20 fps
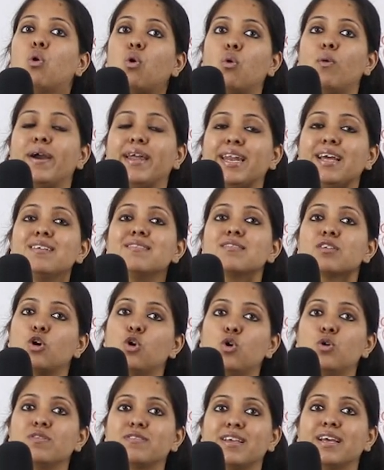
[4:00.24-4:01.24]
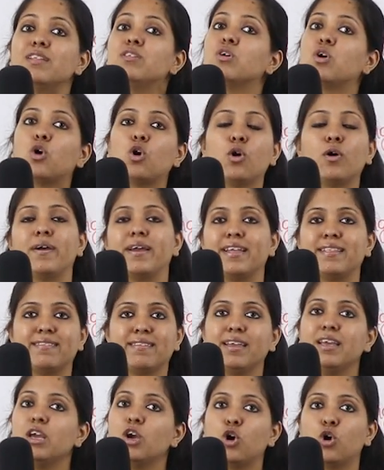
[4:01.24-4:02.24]
ONS, EZ,
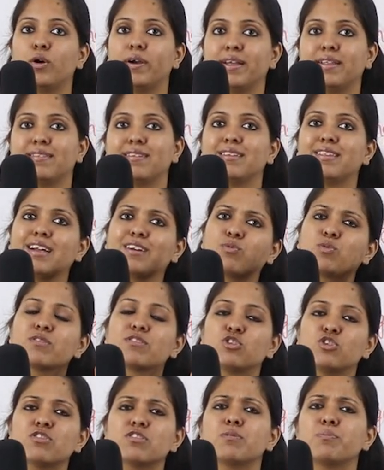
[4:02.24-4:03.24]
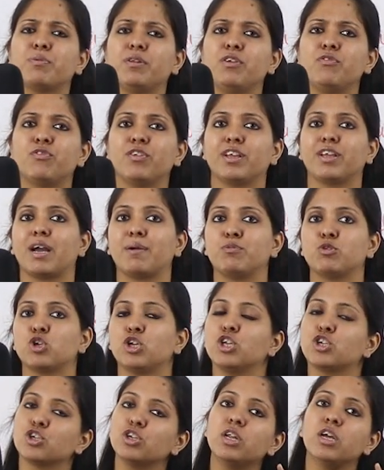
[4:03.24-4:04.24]
ENT, ENT. That was just a brief
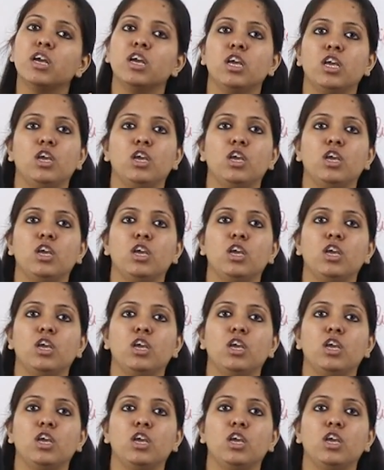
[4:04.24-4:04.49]
recapitulation.